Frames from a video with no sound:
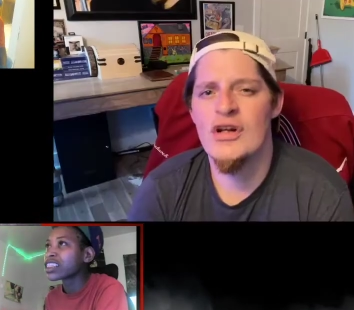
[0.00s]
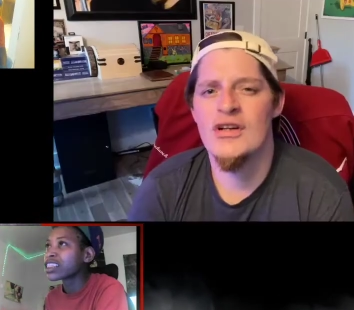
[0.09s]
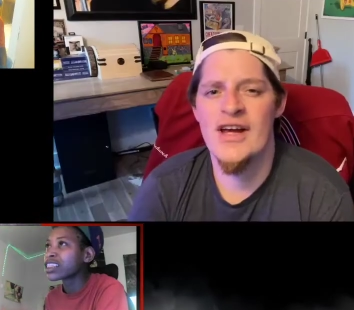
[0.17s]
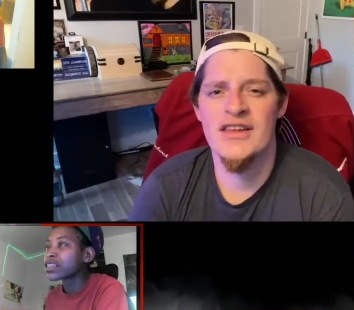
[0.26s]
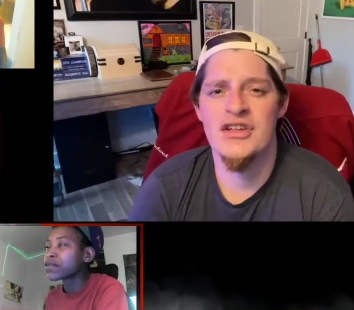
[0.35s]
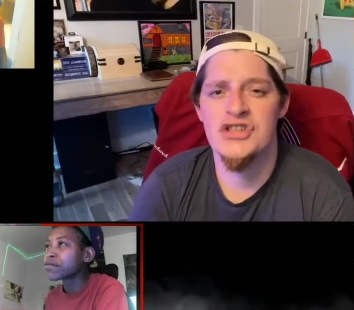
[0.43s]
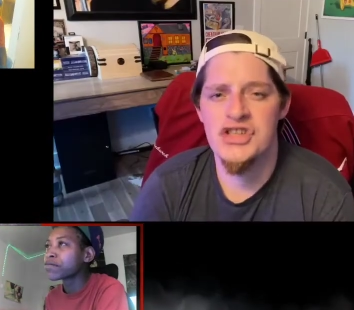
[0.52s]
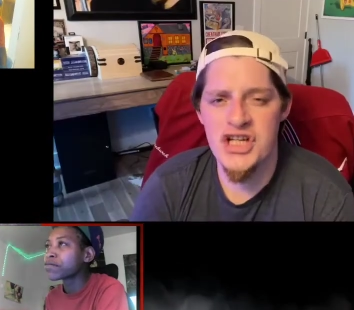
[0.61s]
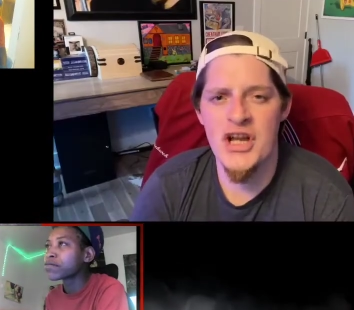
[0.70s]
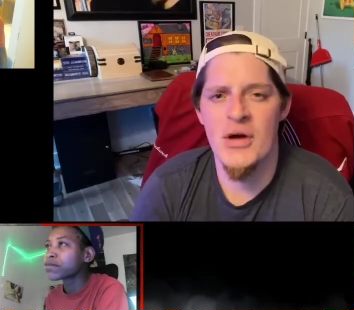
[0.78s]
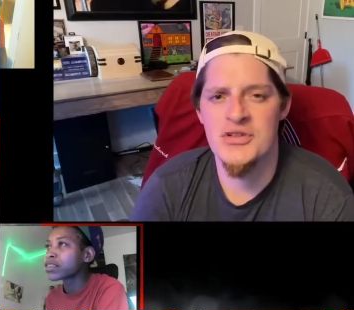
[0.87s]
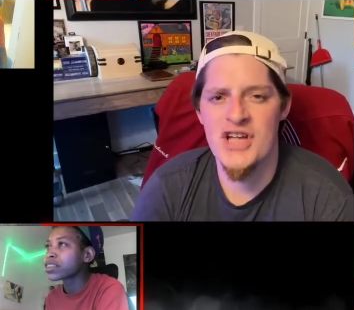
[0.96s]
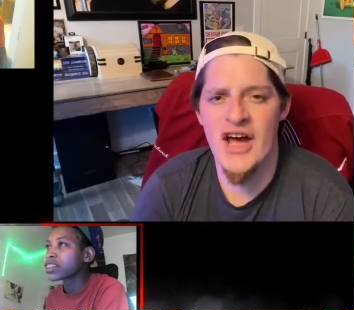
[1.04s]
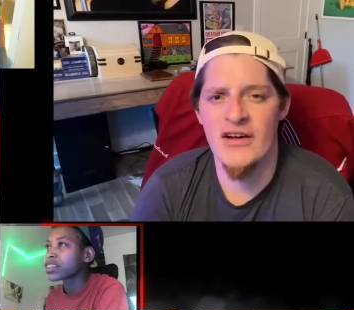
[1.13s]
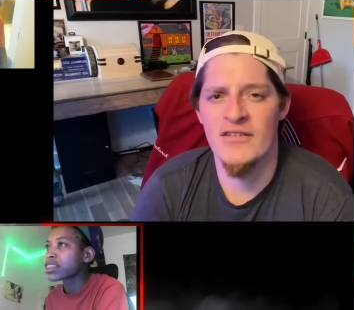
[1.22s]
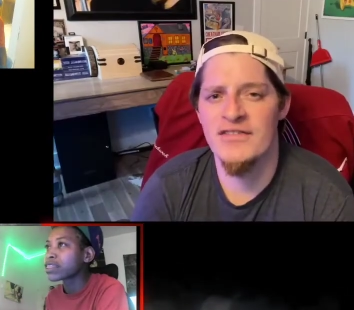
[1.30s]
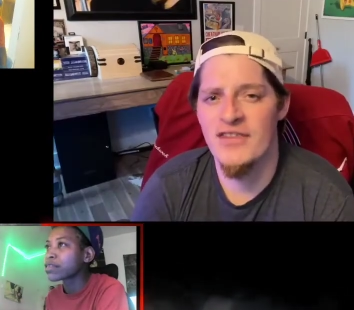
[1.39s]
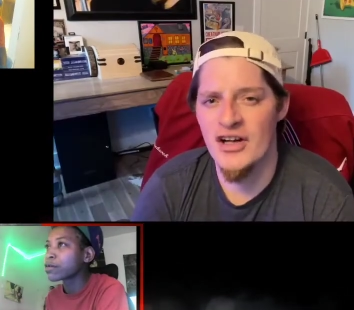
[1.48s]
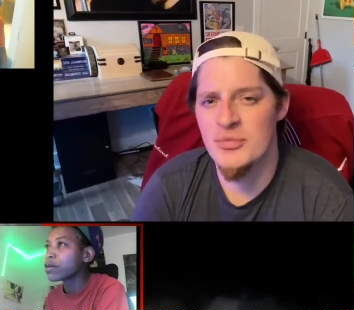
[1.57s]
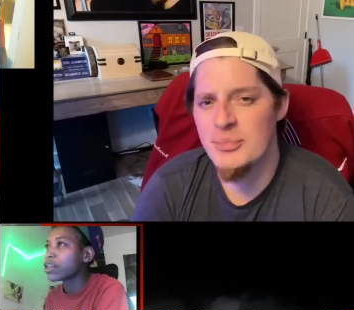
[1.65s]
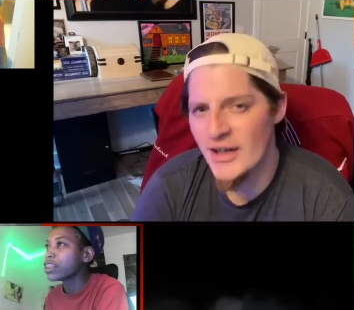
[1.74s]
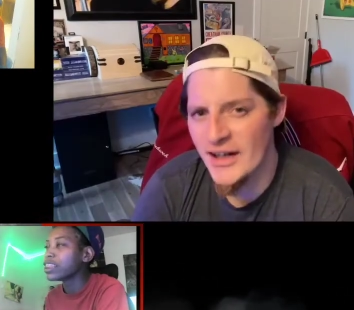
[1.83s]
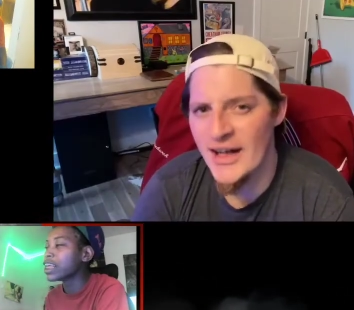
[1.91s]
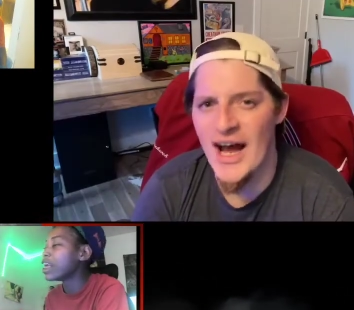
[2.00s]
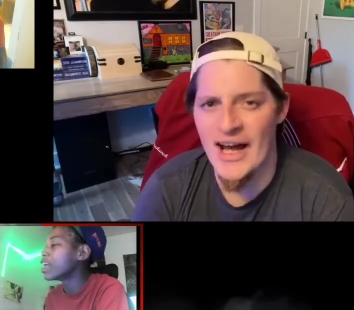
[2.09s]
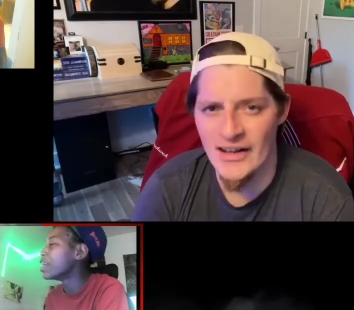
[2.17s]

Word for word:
Speaker 1: You look like the Cheeto Tiger fucked Billie